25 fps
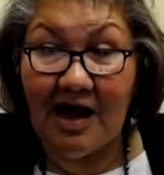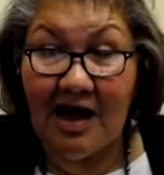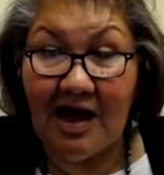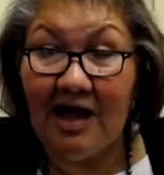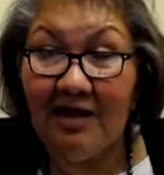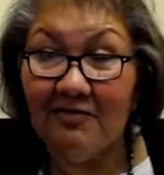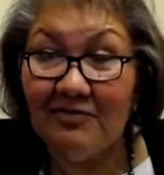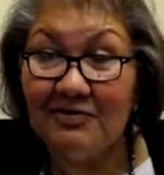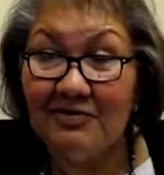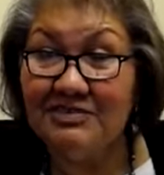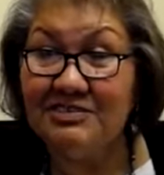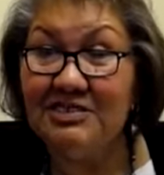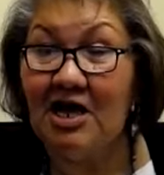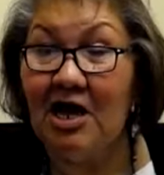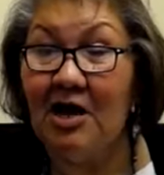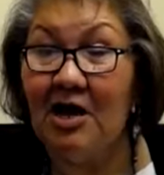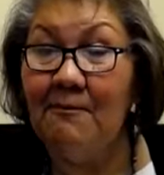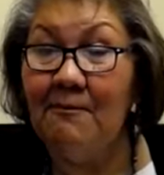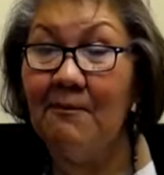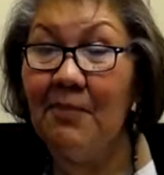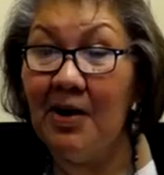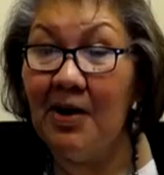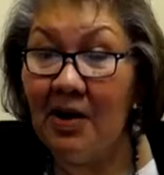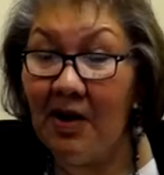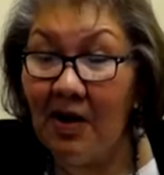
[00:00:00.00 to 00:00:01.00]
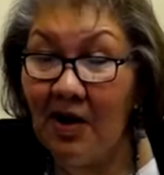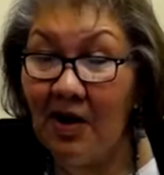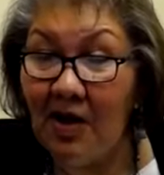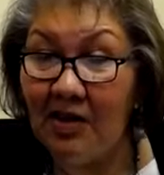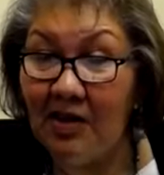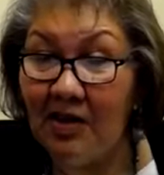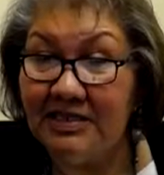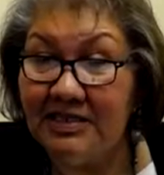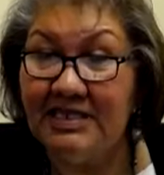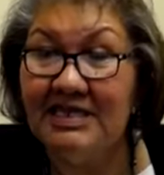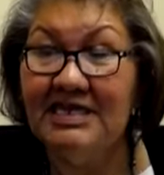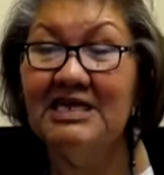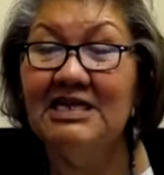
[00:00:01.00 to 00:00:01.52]
I was
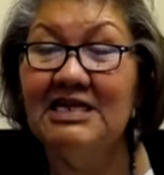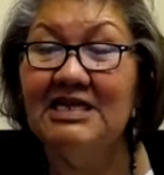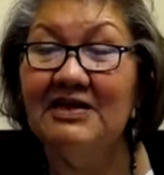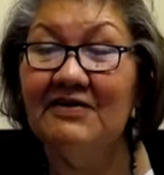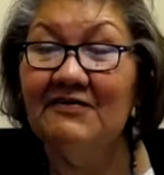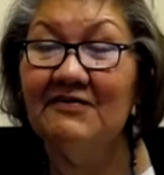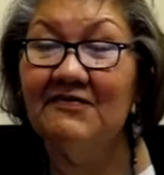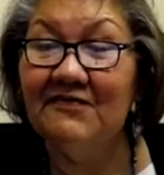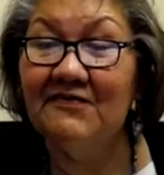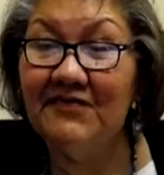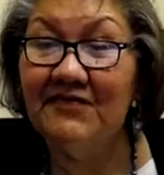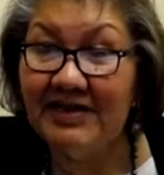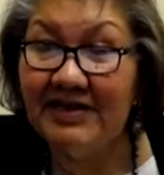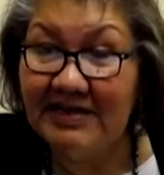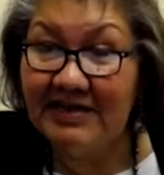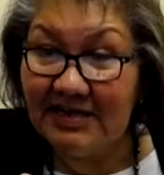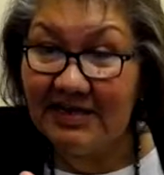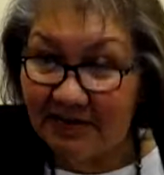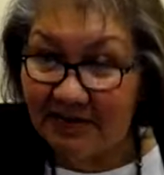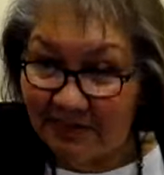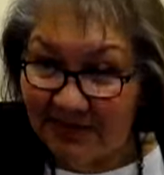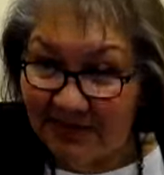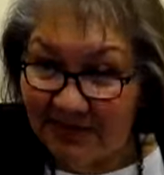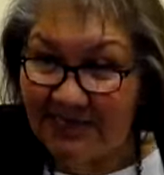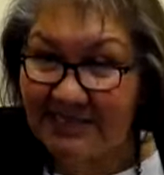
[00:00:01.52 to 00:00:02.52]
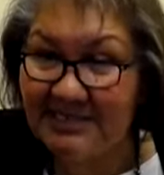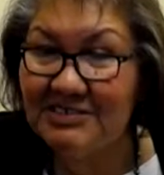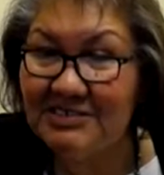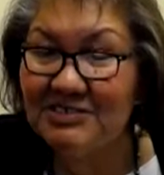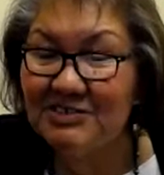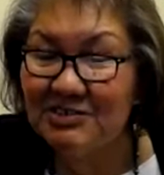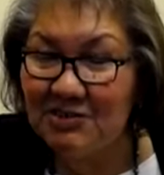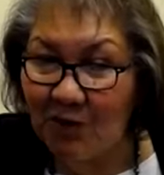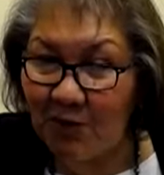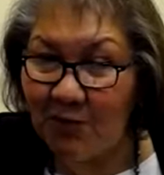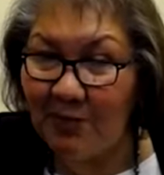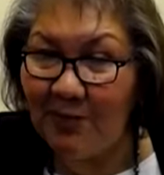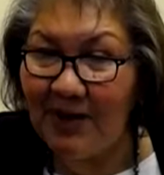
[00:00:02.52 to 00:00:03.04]
appalled. It offended me
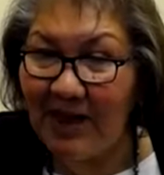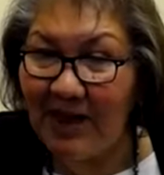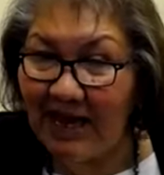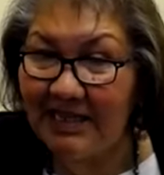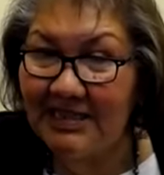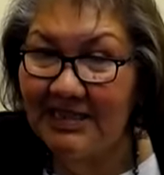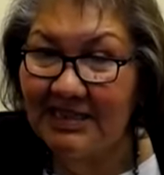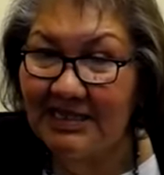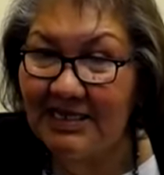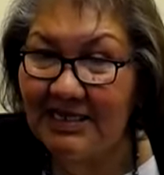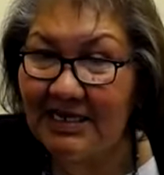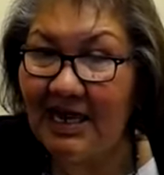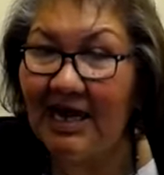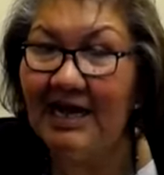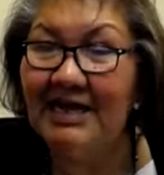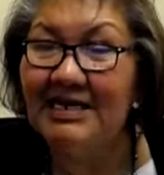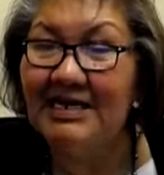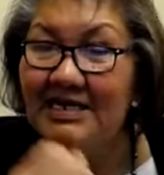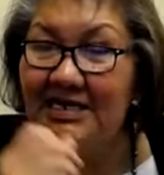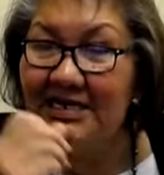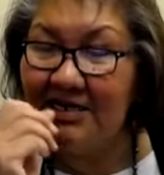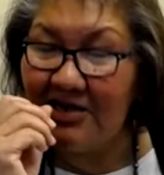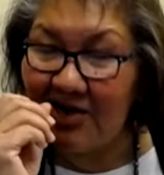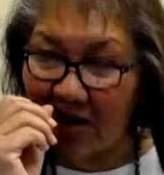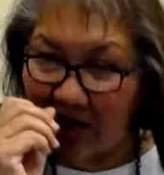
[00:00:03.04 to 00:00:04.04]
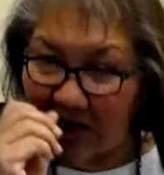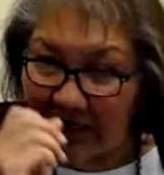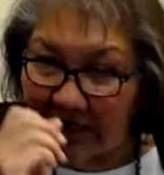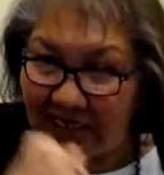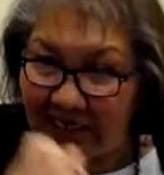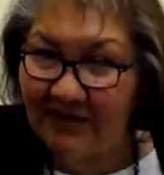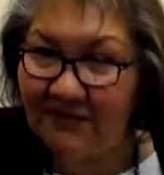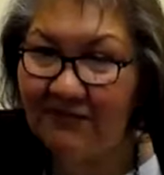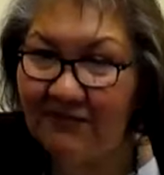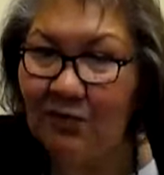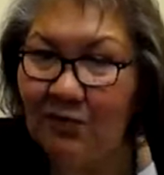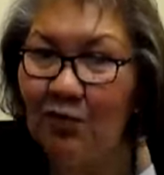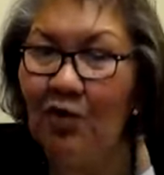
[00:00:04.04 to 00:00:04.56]
so badly. I did not
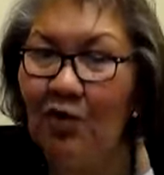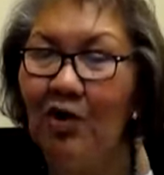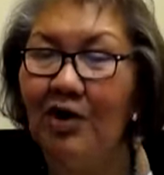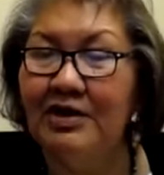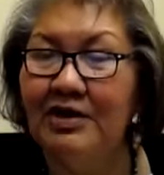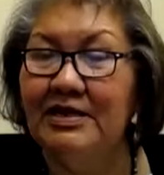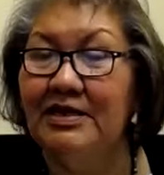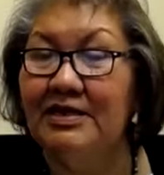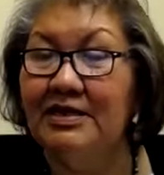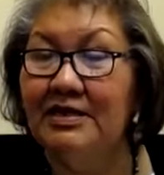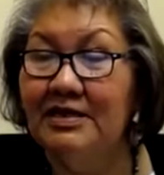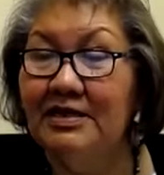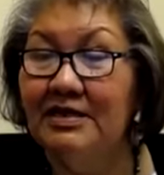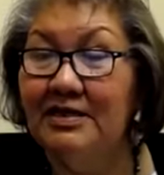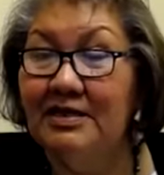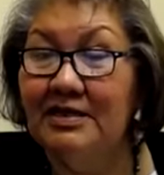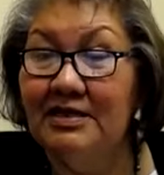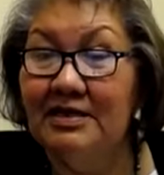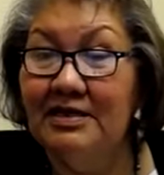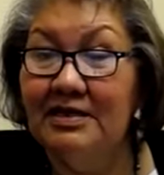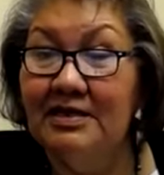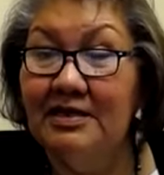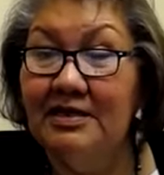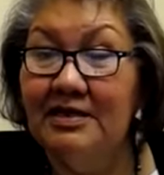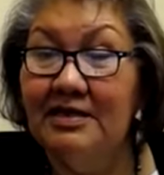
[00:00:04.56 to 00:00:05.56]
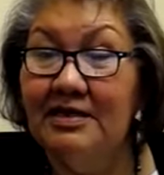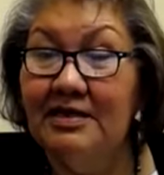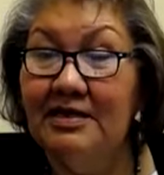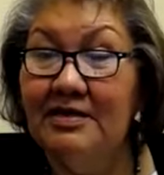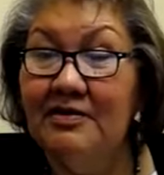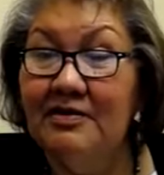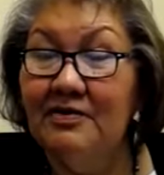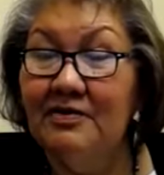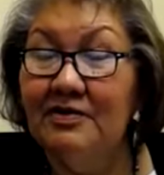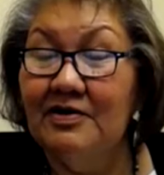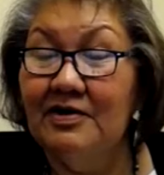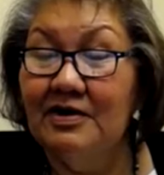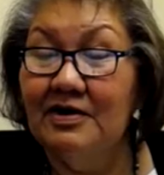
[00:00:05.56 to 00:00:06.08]
even want to
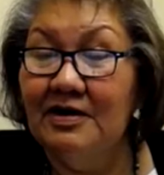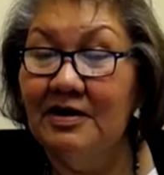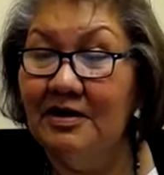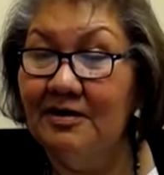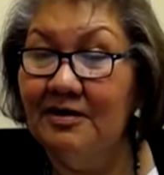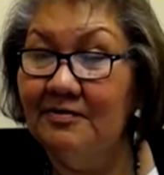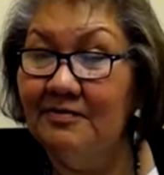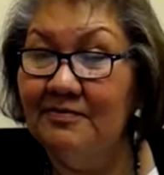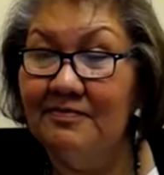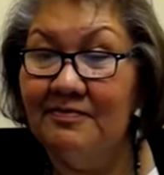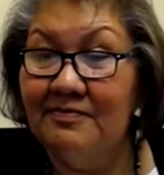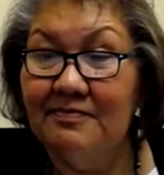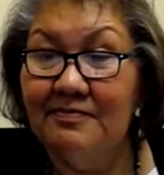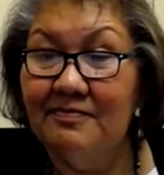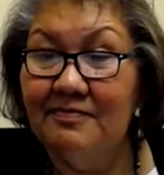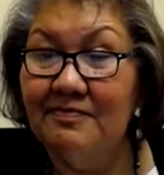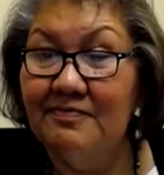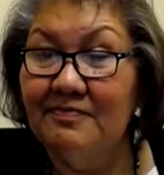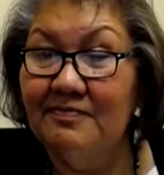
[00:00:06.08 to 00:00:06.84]
um,